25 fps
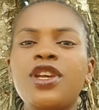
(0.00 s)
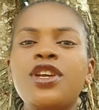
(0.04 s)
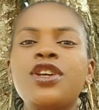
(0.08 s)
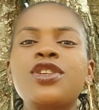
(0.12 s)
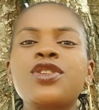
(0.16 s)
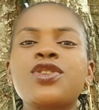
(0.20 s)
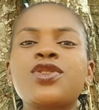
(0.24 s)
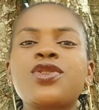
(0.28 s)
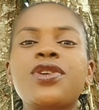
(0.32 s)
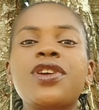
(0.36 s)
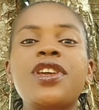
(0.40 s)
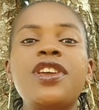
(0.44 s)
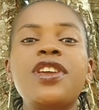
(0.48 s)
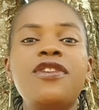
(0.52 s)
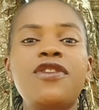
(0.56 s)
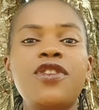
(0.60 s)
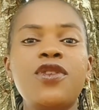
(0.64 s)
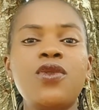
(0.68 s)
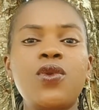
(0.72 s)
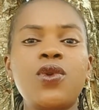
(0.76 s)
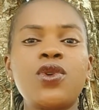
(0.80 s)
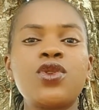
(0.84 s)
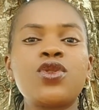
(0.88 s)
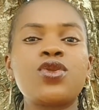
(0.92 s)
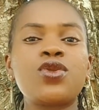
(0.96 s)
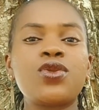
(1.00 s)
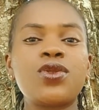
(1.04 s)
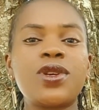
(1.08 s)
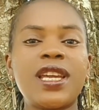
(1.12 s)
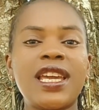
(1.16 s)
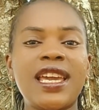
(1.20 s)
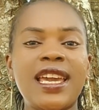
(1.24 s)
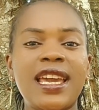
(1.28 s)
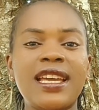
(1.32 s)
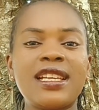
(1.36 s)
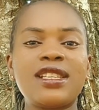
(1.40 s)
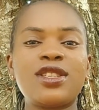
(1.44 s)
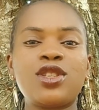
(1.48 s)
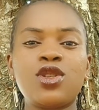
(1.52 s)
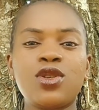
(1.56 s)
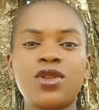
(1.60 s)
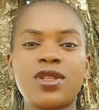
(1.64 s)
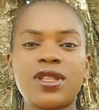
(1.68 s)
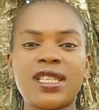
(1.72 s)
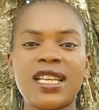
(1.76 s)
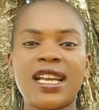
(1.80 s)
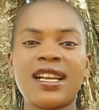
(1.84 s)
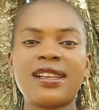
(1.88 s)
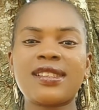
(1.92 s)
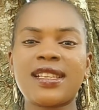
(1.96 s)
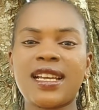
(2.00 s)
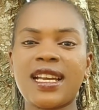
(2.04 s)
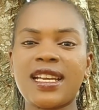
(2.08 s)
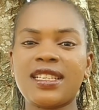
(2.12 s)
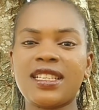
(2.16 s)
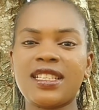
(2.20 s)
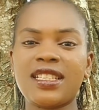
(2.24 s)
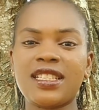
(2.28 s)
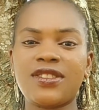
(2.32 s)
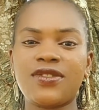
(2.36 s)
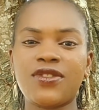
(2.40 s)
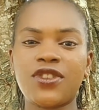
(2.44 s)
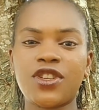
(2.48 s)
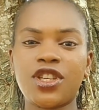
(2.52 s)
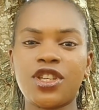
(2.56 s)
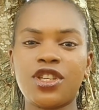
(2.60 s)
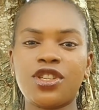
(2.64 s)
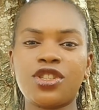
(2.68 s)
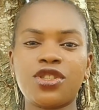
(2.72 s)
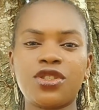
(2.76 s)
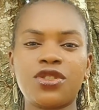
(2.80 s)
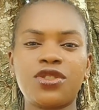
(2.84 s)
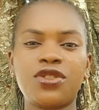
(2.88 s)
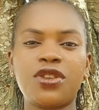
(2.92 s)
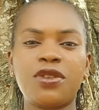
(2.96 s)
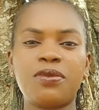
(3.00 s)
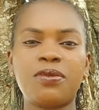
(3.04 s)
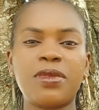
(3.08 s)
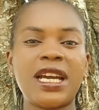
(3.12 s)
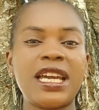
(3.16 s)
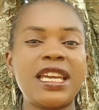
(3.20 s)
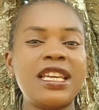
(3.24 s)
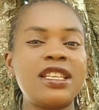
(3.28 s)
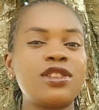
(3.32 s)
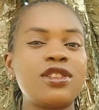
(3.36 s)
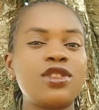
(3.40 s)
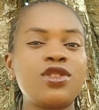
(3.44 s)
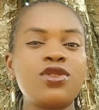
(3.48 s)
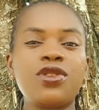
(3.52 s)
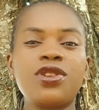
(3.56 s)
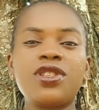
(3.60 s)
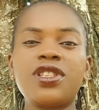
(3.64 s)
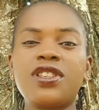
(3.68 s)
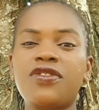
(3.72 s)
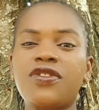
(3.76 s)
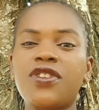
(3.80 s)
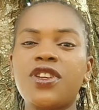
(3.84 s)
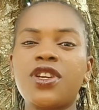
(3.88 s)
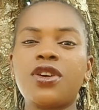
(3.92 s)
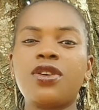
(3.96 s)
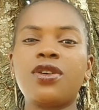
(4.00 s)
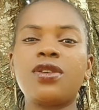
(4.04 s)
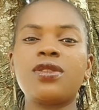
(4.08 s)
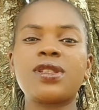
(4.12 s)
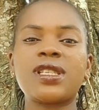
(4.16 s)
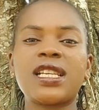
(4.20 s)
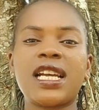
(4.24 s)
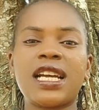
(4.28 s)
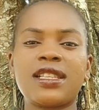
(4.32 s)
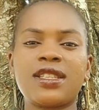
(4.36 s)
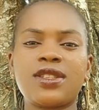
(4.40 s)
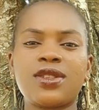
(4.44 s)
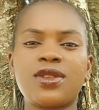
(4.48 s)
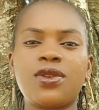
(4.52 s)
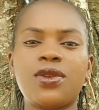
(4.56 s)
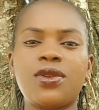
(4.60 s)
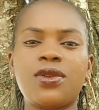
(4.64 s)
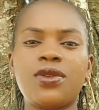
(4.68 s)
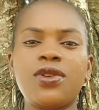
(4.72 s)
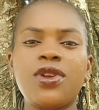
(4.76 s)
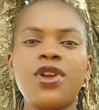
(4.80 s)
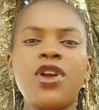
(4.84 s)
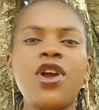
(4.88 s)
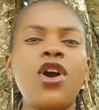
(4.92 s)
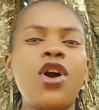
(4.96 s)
So if you want to get your tax identification number, it's not difficult at all.